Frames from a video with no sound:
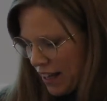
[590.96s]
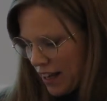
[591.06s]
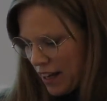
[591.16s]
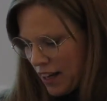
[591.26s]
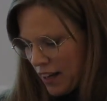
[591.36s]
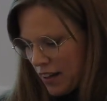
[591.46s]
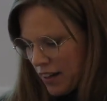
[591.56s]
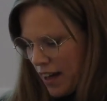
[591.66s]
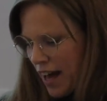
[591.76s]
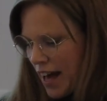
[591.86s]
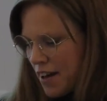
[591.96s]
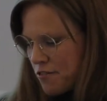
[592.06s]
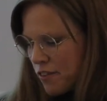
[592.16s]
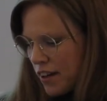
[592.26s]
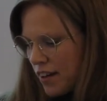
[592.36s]

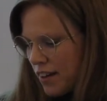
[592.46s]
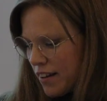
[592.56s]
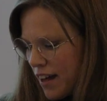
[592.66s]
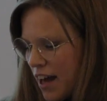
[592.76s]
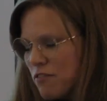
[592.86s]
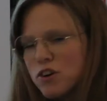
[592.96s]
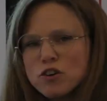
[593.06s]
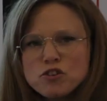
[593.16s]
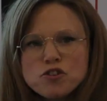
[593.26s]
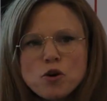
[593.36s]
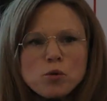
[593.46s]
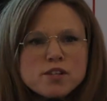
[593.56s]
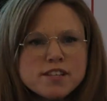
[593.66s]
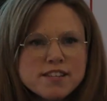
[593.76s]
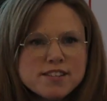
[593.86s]
have a control
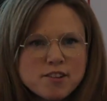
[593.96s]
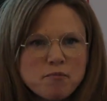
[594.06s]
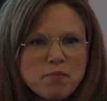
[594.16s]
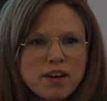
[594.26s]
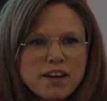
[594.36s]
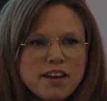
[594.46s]
system